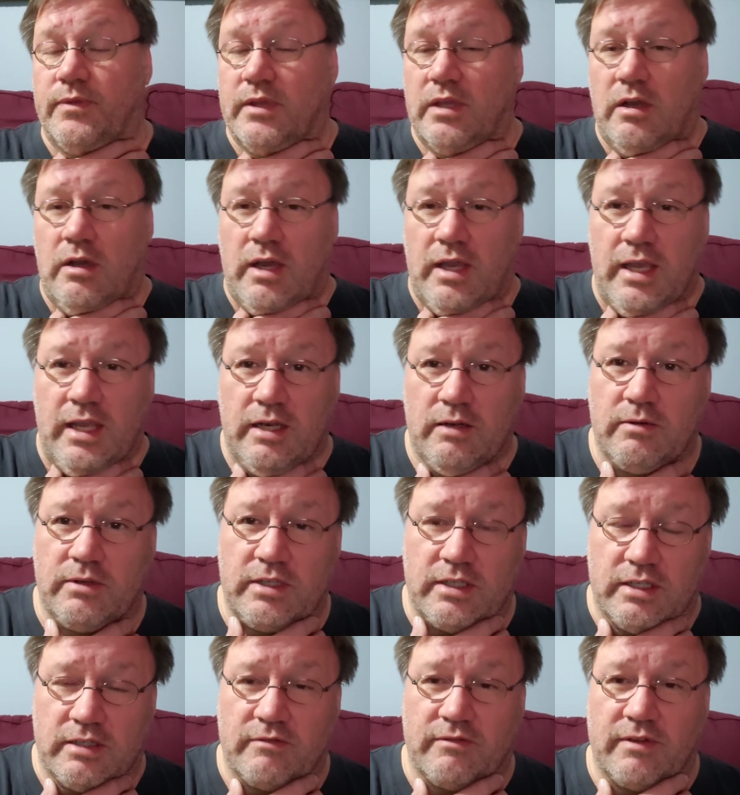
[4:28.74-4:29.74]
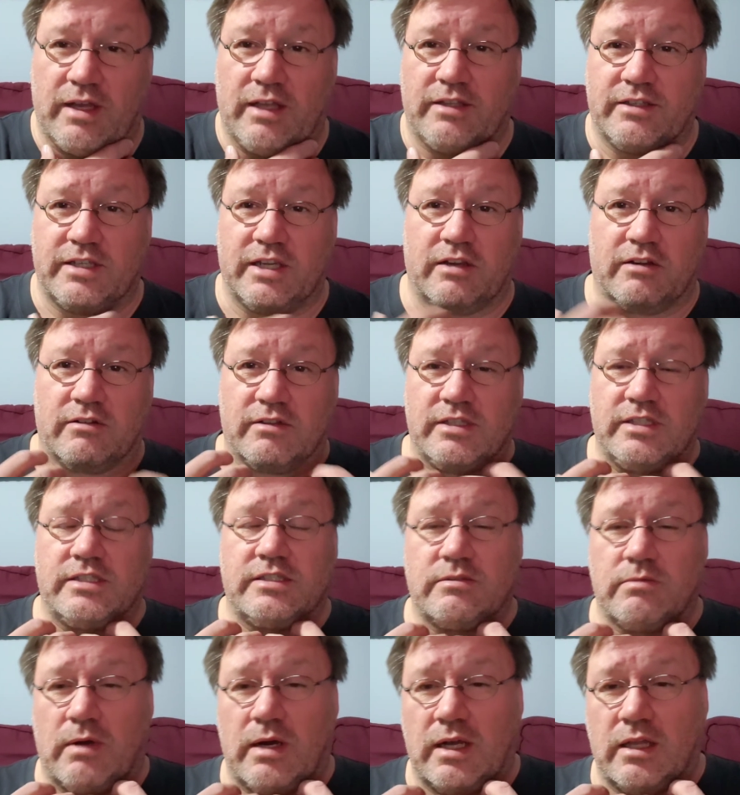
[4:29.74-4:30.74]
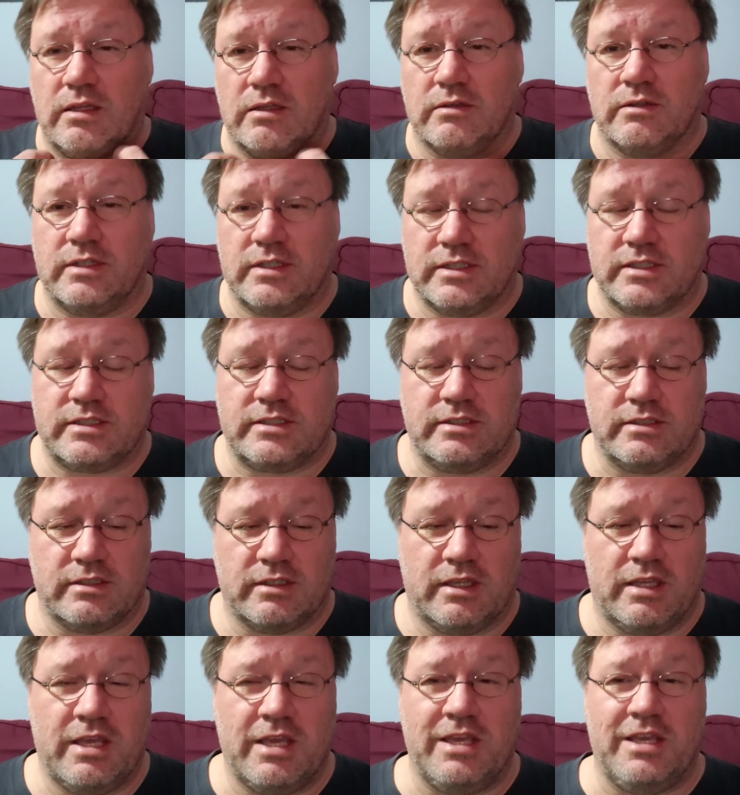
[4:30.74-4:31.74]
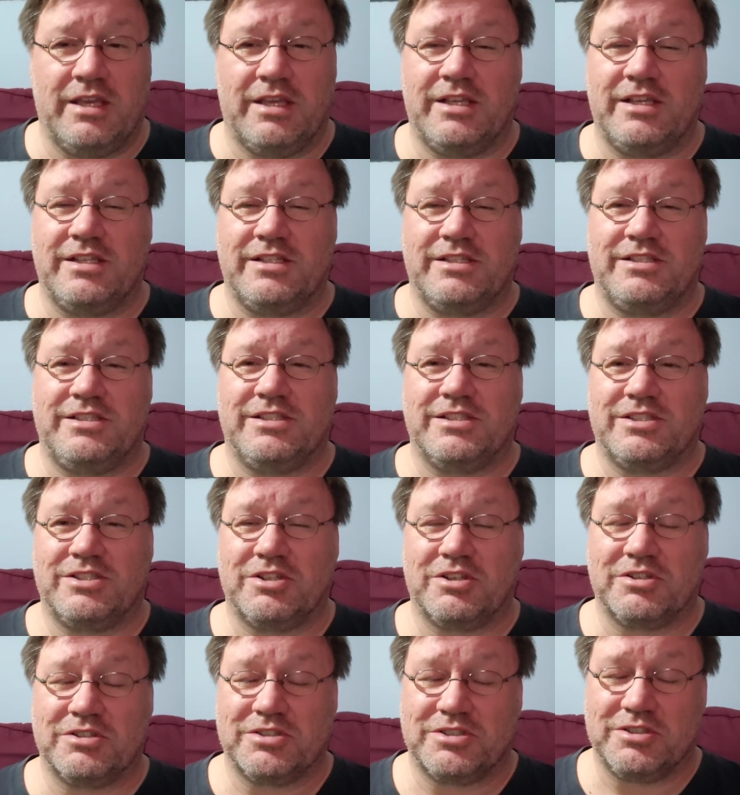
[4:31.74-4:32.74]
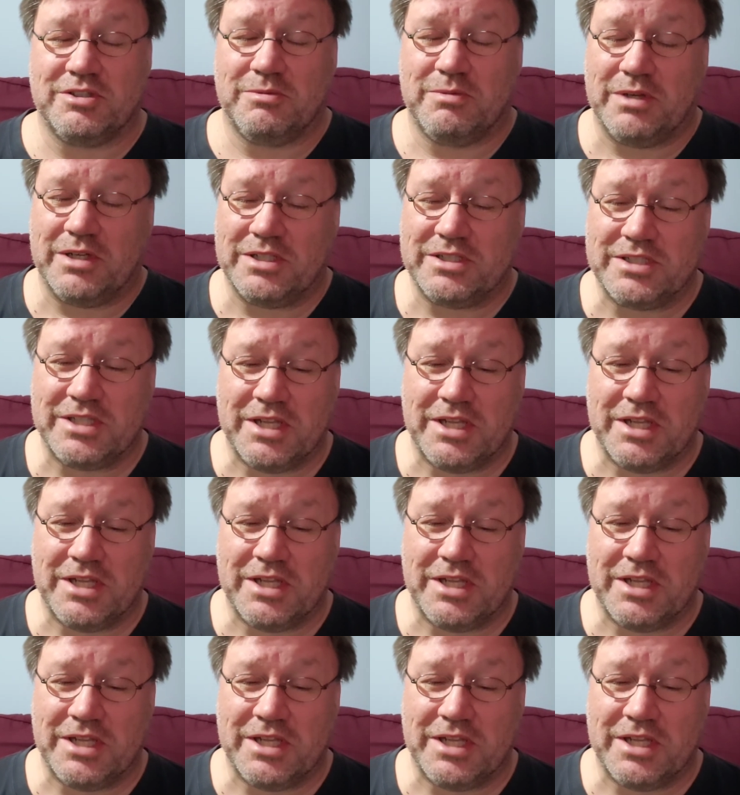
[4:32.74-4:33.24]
Oh, I hate it when you involuntarily swallow and it just hurts so much.